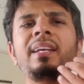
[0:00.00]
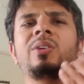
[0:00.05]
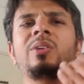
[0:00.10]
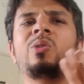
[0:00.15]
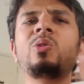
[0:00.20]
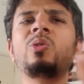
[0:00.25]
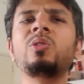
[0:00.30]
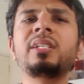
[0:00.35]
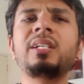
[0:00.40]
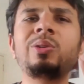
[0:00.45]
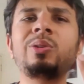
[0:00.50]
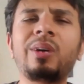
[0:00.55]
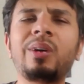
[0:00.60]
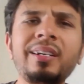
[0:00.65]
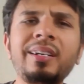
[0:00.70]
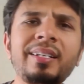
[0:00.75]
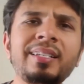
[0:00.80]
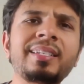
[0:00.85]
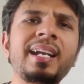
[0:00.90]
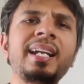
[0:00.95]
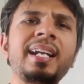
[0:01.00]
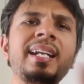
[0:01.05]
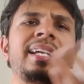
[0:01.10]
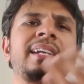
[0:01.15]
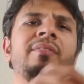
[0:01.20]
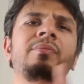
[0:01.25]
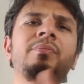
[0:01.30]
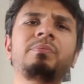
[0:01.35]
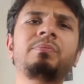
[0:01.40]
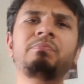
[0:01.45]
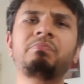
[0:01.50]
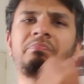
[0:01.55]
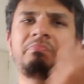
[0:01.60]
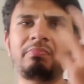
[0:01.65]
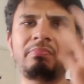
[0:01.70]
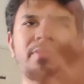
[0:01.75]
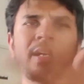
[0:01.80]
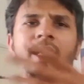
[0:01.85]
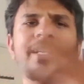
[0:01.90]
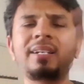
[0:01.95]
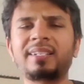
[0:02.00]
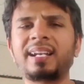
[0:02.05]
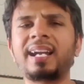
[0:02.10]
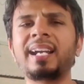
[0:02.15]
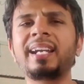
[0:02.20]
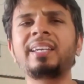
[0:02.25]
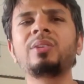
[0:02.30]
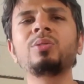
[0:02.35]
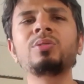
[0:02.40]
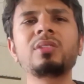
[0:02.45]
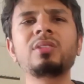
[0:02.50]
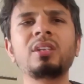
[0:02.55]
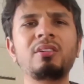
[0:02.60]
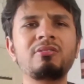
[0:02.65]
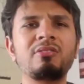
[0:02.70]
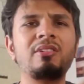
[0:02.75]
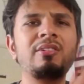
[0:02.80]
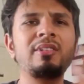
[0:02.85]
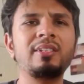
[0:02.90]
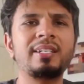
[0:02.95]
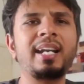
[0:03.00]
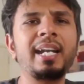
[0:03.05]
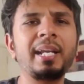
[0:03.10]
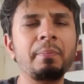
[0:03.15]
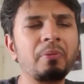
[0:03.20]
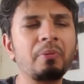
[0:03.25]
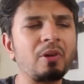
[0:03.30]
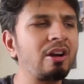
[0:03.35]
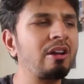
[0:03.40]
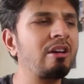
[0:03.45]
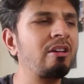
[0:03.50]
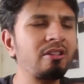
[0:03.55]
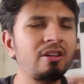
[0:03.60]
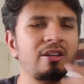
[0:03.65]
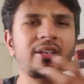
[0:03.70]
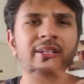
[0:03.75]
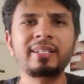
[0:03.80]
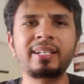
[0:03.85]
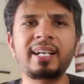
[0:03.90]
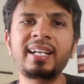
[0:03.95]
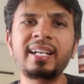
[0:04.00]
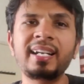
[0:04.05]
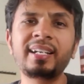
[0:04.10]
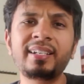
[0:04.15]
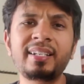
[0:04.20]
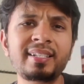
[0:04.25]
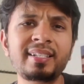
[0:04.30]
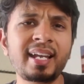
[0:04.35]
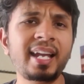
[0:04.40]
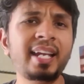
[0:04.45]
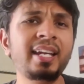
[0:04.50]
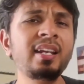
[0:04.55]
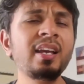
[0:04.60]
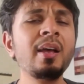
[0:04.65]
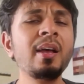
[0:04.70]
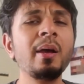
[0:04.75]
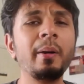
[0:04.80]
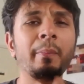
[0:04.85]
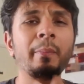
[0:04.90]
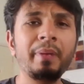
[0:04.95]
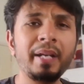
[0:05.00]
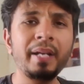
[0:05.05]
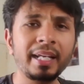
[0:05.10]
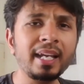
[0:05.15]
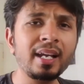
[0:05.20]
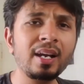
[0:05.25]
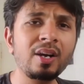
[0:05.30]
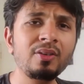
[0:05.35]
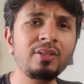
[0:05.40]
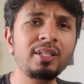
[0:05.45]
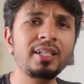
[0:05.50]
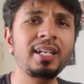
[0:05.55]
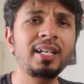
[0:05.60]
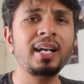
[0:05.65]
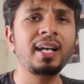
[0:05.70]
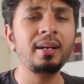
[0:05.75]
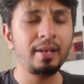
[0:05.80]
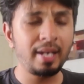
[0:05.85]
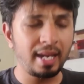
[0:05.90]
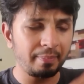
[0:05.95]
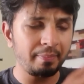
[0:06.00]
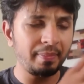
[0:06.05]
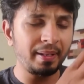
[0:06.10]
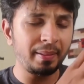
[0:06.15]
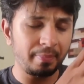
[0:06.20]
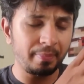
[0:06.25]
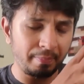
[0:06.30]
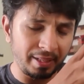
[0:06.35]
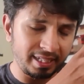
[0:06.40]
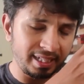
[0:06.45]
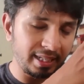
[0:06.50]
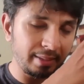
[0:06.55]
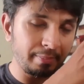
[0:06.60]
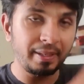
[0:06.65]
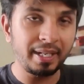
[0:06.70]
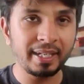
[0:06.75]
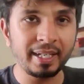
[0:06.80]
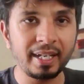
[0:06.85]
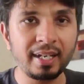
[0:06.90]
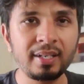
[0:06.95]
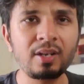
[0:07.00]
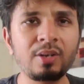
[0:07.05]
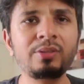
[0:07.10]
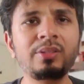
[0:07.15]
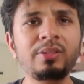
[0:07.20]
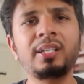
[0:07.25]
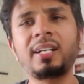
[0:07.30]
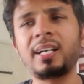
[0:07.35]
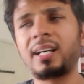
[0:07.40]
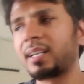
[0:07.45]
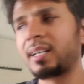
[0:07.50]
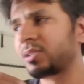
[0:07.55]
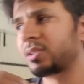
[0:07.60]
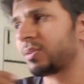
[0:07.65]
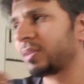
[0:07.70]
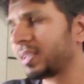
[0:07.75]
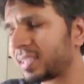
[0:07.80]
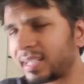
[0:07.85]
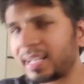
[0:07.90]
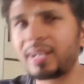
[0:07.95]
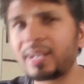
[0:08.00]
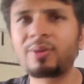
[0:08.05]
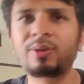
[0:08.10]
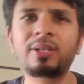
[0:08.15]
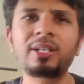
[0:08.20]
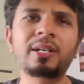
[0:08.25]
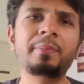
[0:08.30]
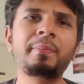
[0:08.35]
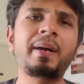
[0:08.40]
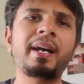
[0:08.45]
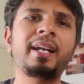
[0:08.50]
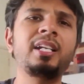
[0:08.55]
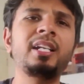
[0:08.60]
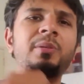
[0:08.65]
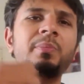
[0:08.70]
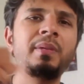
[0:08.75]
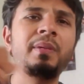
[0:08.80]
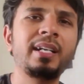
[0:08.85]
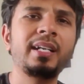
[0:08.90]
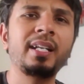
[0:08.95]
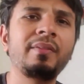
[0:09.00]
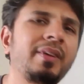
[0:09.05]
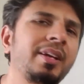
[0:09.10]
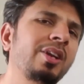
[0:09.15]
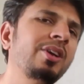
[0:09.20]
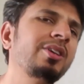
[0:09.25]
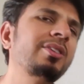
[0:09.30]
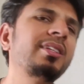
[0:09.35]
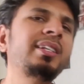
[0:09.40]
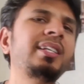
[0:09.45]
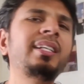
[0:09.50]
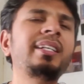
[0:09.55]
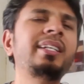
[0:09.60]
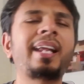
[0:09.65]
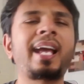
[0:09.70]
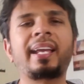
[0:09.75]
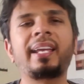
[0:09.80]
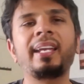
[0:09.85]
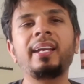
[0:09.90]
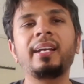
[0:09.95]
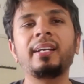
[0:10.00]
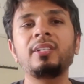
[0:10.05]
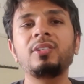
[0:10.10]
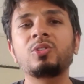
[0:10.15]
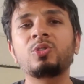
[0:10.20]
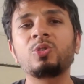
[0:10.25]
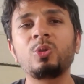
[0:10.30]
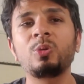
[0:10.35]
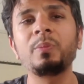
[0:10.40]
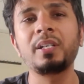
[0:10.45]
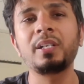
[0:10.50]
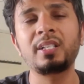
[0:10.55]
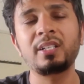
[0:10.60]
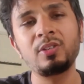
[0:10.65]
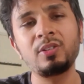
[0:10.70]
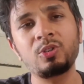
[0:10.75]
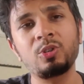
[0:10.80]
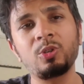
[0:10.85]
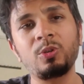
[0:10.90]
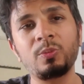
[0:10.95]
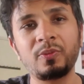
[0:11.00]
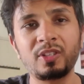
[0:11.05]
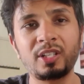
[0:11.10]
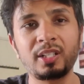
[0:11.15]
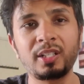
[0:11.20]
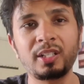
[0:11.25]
goes into understanding users, understanding product, understanding design, breaking out the basically breaking down the task, doing stakeholder management and velocity tracking, and so much and so more,